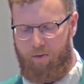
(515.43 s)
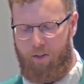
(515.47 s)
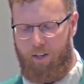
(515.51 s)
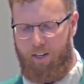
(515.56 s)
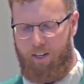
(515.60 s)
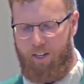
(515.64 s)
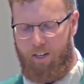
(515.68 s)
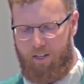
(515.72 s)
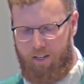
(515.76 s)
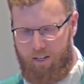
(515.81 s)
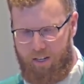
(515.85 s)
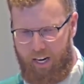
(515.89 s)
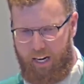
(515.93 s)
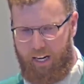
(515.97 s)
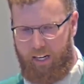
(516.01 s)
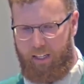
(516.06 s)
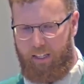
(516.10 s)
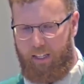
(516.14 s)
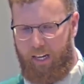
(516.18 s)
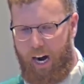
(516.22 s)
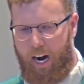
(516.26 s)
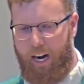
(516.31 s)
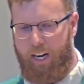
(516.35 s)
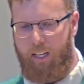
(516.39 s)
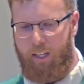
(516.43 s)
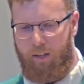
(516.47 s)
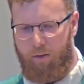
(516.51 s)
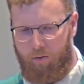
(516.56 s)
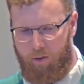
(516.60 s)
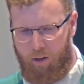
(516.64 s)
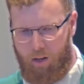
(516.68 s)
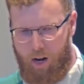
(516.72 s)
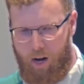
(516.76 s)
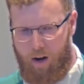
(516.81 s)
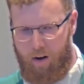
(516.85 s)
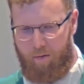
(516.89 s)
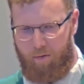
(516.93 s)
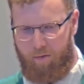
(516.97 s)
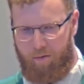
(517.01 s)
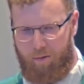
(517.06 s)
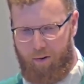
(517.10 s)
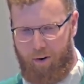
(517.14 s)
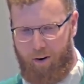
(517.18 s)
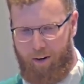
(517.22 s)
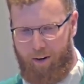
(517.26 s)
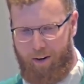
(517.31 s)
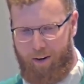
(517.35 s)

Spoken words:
the distinct kind of love